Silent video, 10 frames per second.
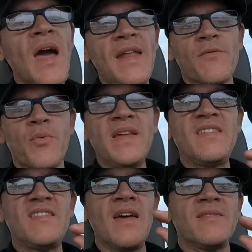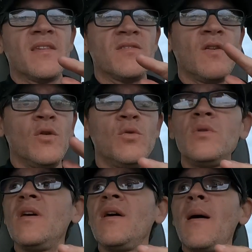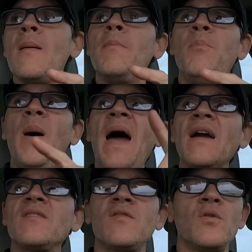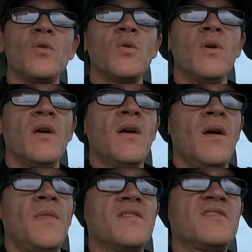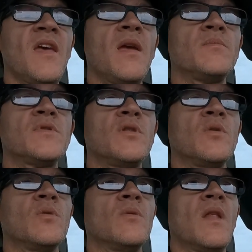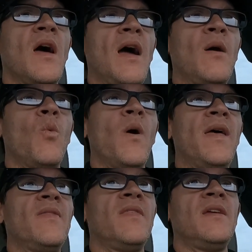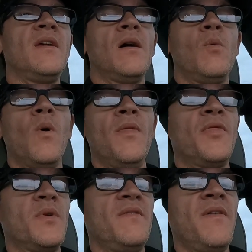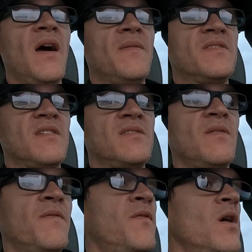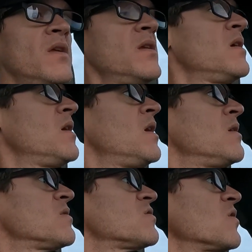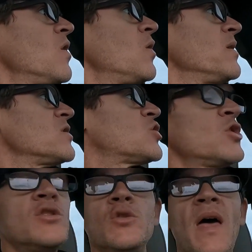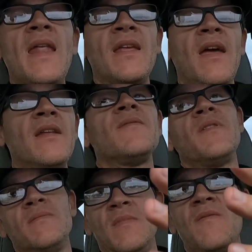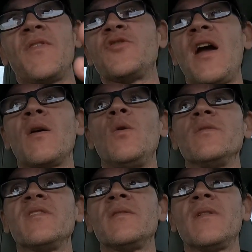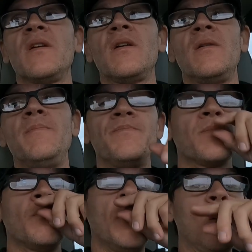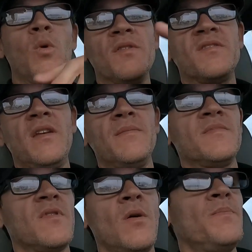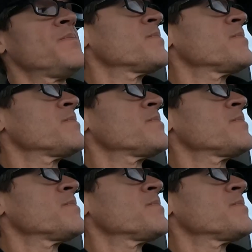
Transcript: kind of reset the tune back to the same tune. I went the 135 60 foot. So it should do that again if the track holds it, but we'll see. So.